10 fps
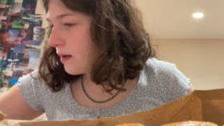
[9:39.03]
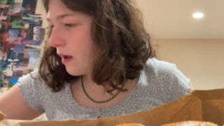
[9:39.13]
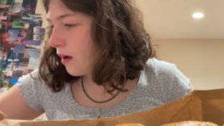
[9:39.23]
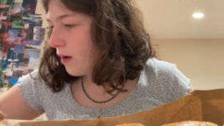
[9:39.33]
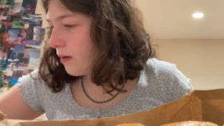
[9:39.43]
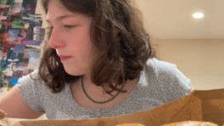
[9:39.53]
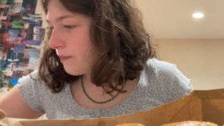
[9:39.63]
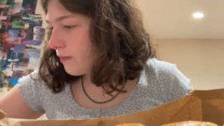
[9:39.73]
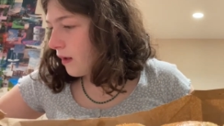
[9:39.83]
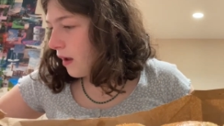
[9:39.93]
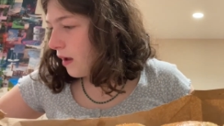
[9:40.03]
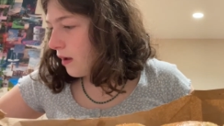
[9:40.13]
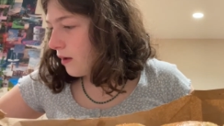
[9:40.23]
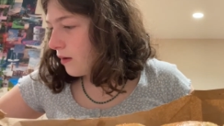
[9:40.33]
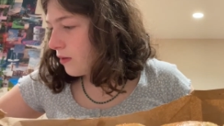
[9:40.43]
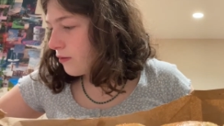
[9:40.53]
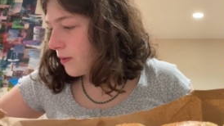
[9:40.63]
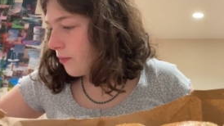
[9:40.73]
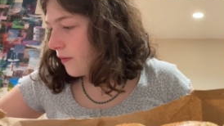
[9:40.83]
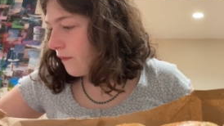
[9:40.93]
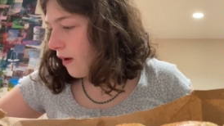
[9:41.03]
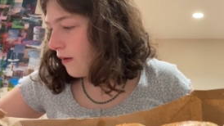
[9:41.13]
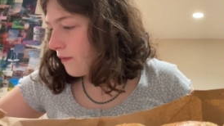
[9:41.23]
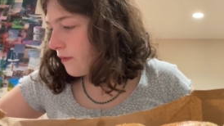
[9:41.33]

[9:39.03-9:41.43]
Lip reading: a 3.5.